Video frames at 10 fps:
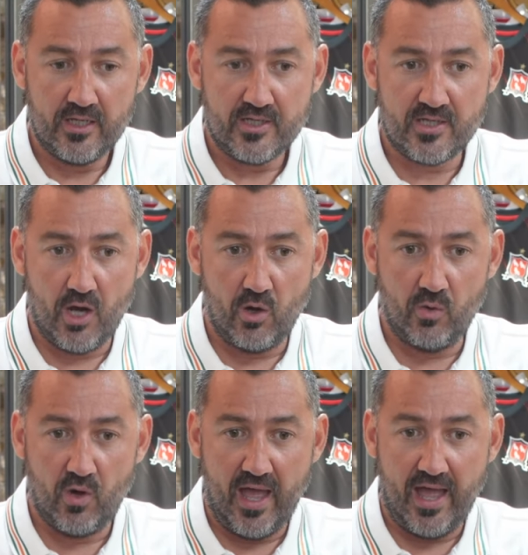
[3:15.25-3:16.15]

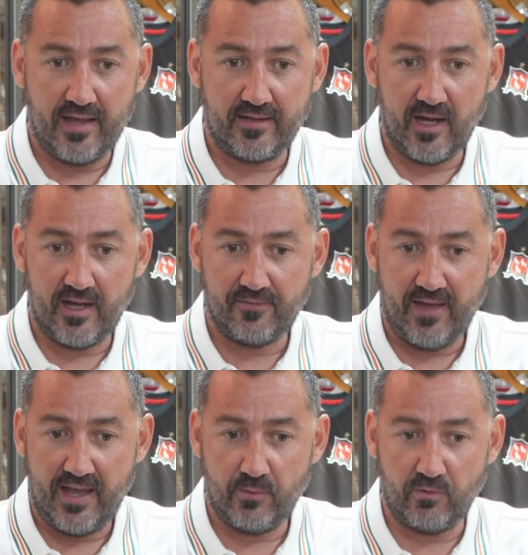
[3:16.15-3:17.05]
So the
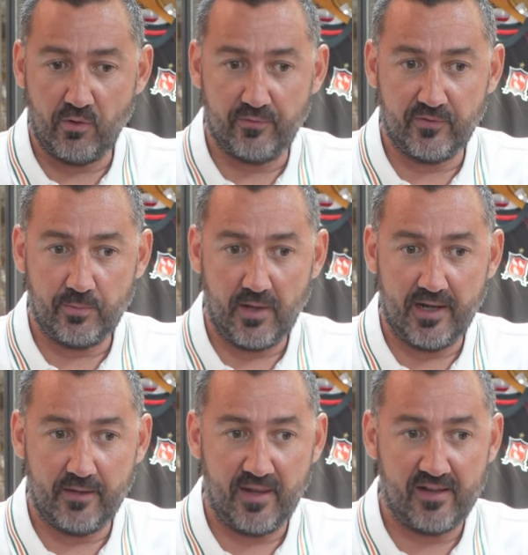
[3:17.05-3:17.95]
IFA were running
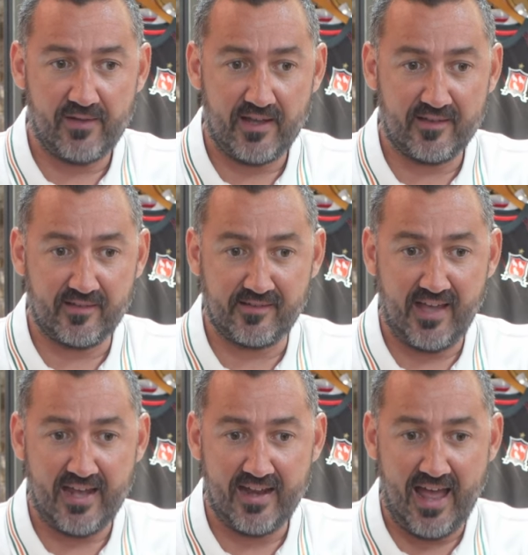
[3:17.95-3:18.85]
football out of Belfast, as I said,